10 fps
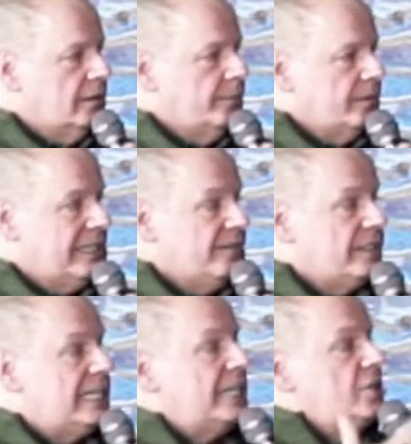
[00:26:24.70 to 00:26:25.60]
The
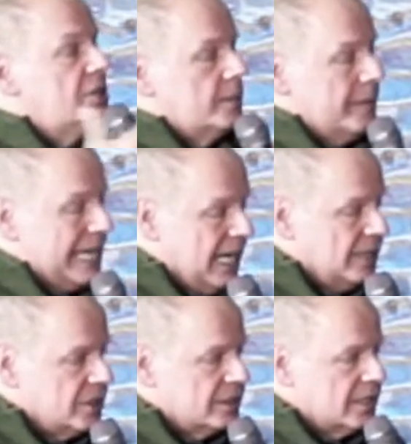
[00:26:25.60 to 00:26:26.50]
invitation is to be
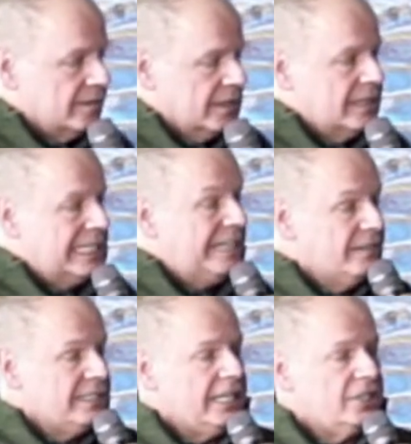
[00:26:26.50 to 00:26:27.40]
conscious of it. The
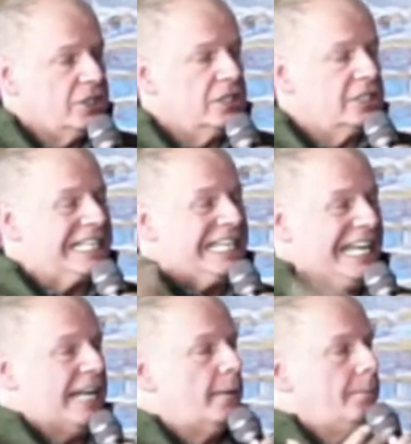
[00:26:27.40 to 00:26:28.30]
invitation is to
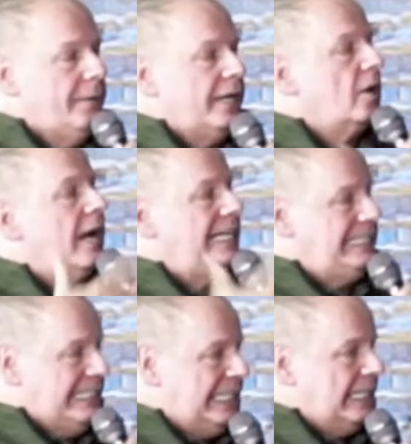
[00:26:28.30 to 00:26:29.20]
get a bigger
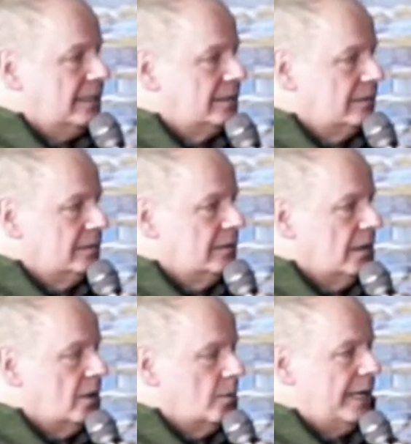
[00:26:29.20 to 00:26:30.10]
idea
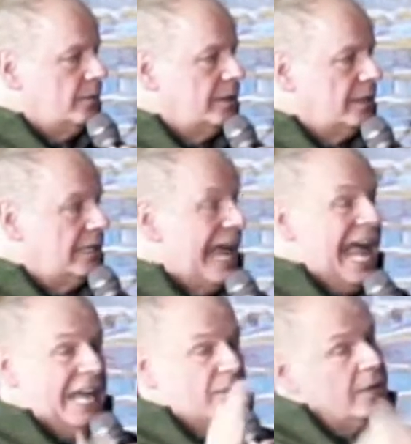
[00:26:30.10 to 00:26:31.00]
around it.
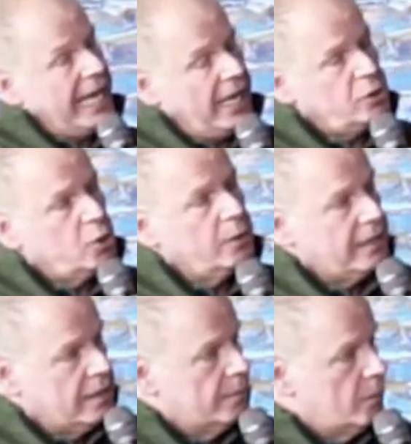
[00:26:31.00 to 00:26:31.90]
And if you can't do it
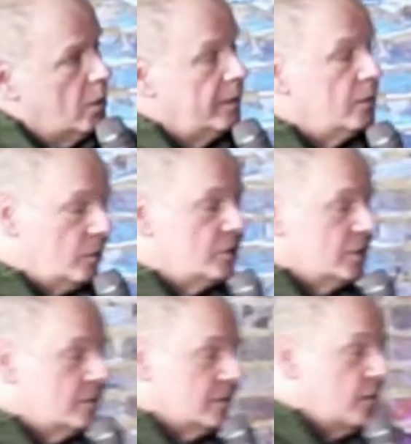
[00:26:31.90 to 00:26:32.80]
in the moment, which
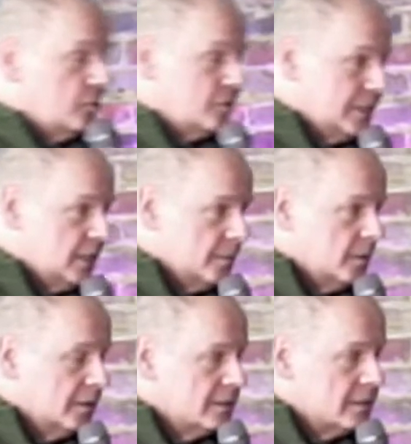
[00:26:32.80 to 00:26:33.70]
is
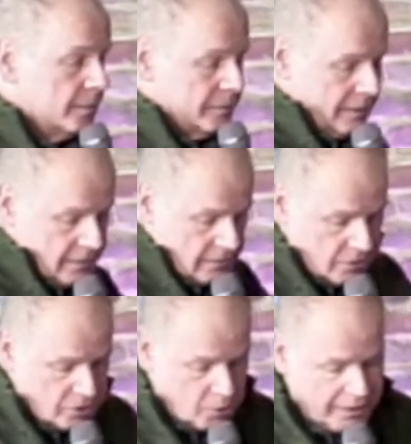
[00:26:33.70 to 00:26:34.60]
understandable in some
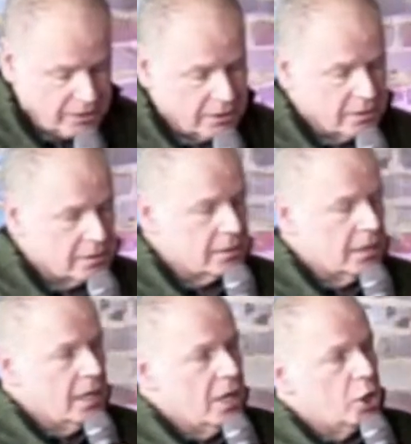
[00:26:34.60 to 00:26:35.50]
situations,
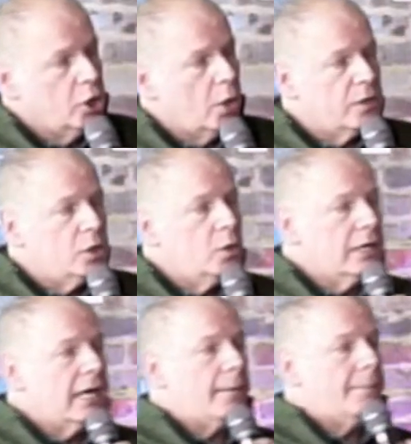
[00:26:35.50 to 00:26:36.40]
know that you can
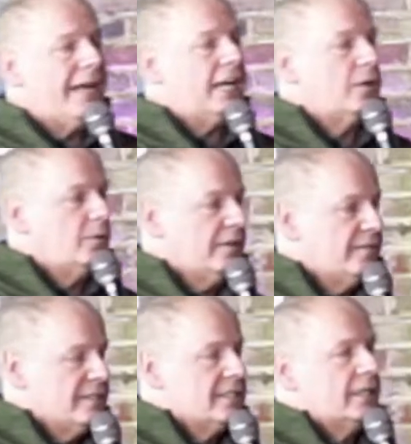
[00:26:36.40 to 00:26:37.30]
come back and
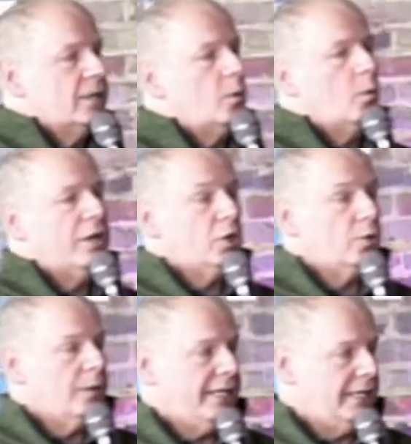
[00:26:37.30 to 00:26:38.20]
revisit it when you're
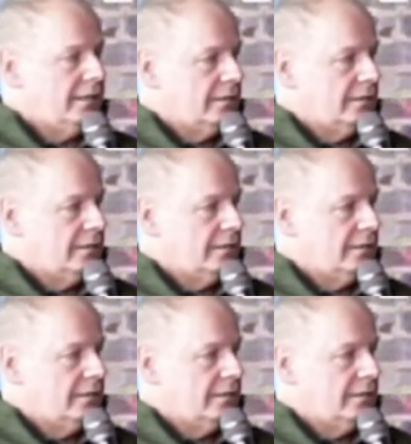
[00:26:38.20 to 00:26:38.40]
ready.